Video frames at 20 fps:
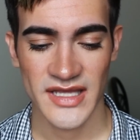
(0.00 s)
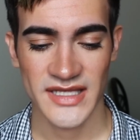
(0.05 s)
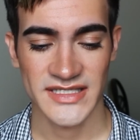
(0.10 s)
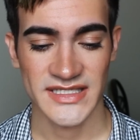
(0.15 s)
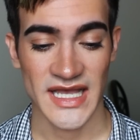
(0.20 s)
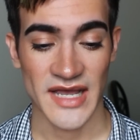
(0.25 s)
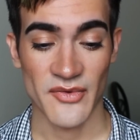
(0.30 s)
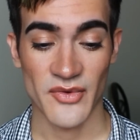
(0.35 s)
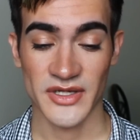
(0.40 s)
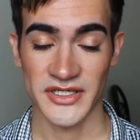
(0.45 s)

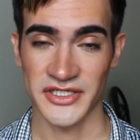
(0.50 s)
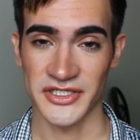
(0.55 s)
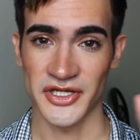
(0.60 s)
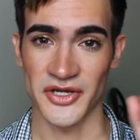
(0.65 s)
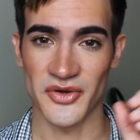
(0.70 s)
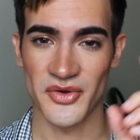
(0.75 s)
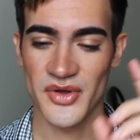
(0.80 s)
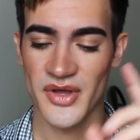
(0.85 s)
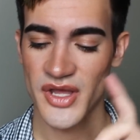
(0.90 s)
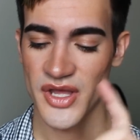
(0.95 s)
Because I want to
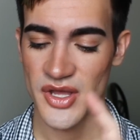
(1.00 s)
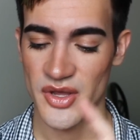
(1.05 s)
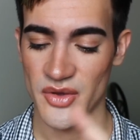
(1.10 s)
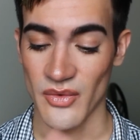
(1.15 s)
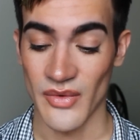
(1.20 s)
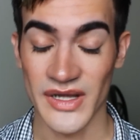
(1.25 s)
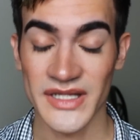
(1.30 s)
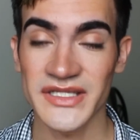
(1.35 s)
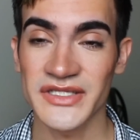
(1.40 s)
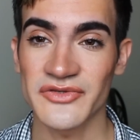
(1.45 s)
know
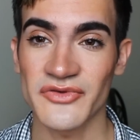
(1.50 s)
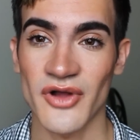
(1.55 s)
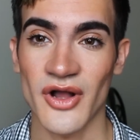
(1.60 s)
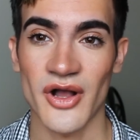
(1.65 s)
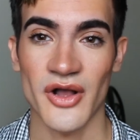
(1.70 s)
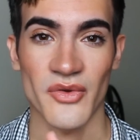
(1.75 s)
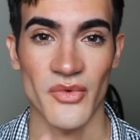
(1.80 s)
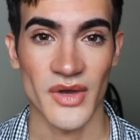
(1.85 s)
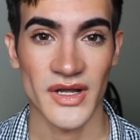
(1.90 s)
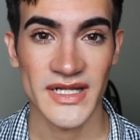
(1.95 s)
what's
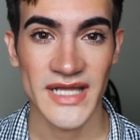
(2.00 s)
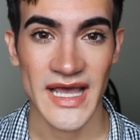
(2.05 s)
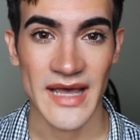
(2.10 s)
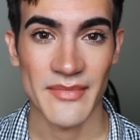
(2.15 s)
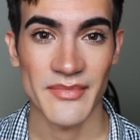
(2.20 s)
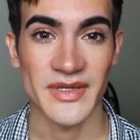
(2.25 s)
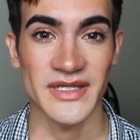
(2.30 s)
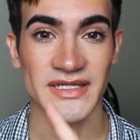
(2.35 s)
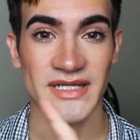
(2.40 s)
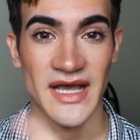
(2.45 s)
wrong, what
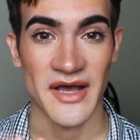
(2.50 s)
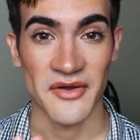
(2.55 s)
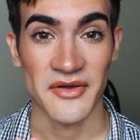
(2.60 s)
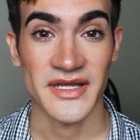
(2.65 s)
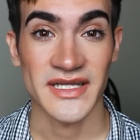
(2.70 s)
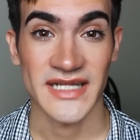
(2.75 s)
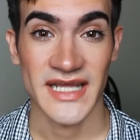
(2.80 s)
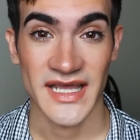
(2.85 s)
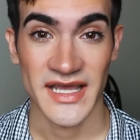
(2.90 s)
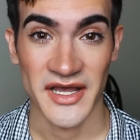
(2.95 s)
happened, how
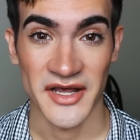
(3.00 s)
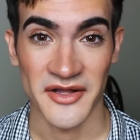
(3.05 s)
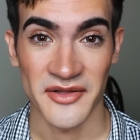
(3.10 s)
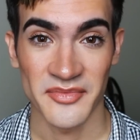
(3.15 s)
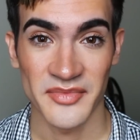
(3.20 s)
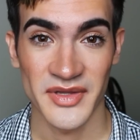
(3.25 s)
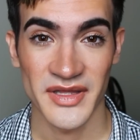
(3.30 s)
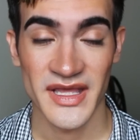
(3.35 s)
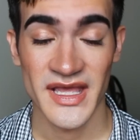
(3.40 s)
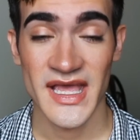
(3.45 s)
can I
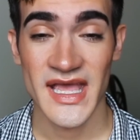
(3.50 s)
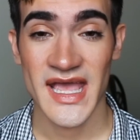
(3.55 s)
help?